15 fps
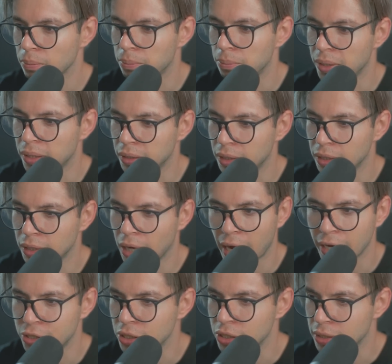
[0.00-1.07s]
But
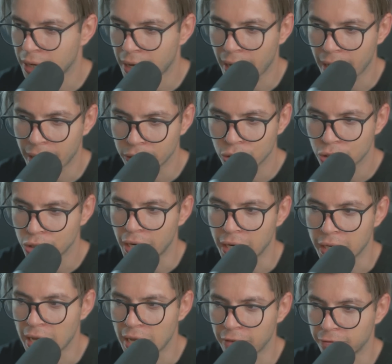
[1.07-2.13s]
I just can't
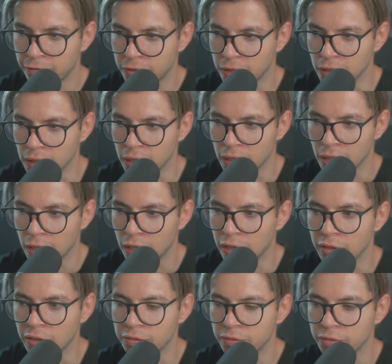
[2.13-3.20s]
shake that feeling
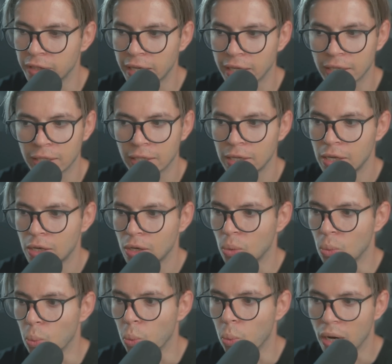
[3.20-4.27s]
of like,
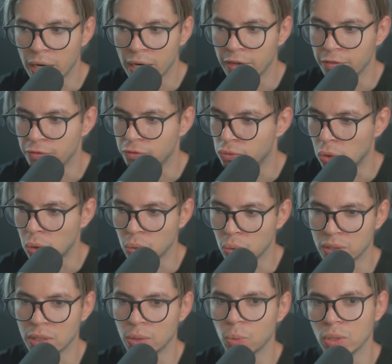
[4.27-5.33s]
what if
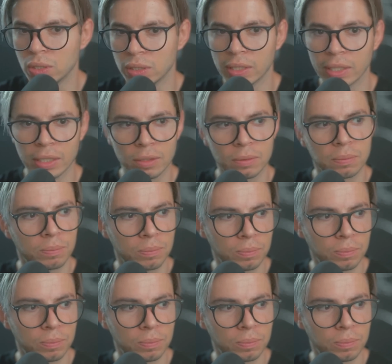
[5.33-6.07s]
Rosé was like